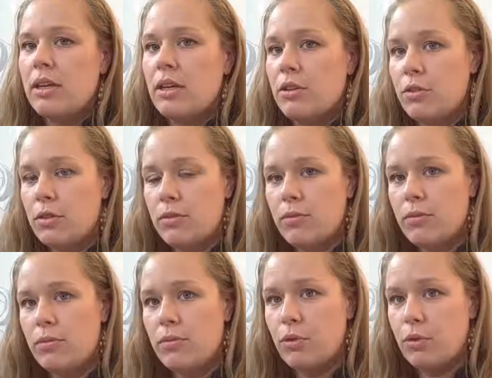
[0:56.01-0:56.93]
Yes,
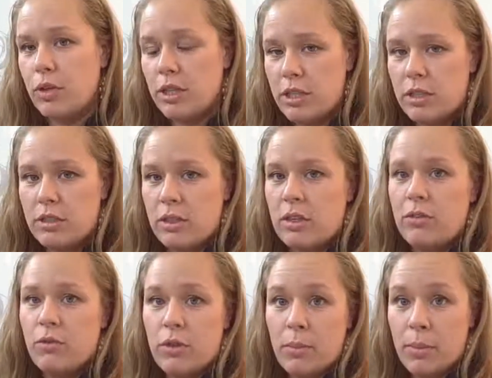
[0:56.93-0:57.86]
for digestion
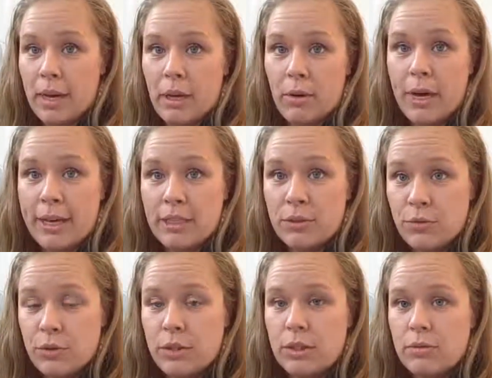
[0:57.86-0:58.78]
and for the biogas,
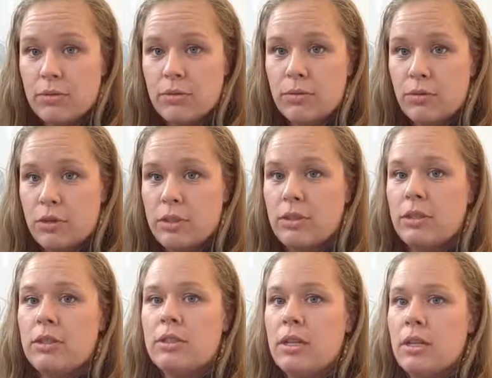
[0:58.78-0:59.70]
for
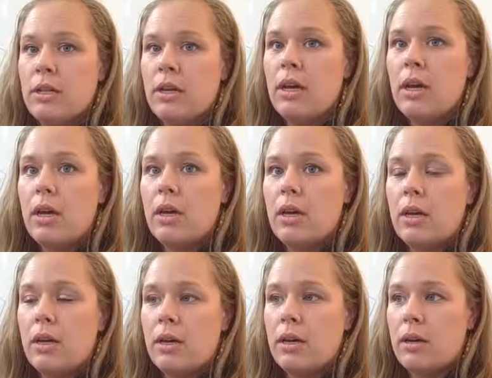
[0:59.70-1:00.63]
instance, and
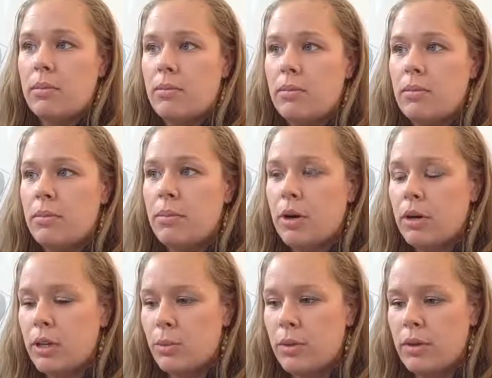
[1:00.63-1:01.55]

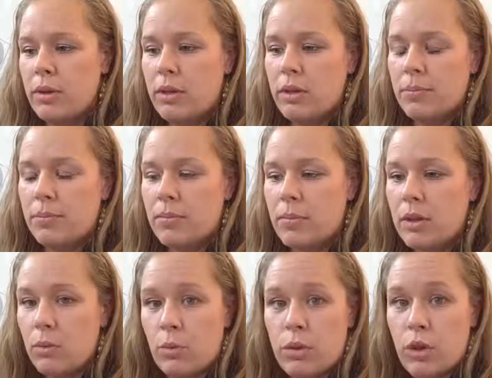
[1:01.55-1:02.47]
partly
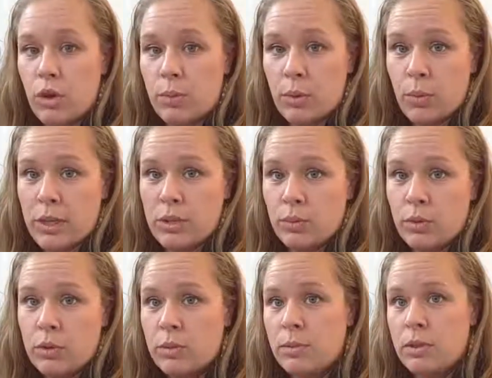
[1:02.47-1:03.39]
with human
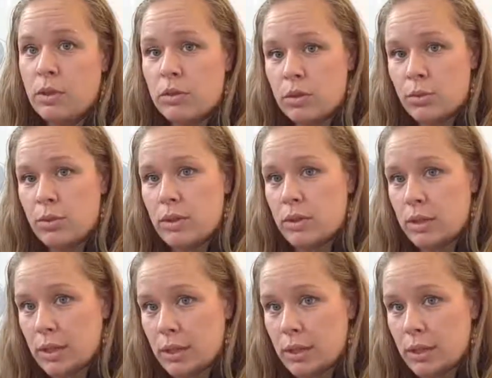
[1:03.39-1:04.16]
wastewater, but also with the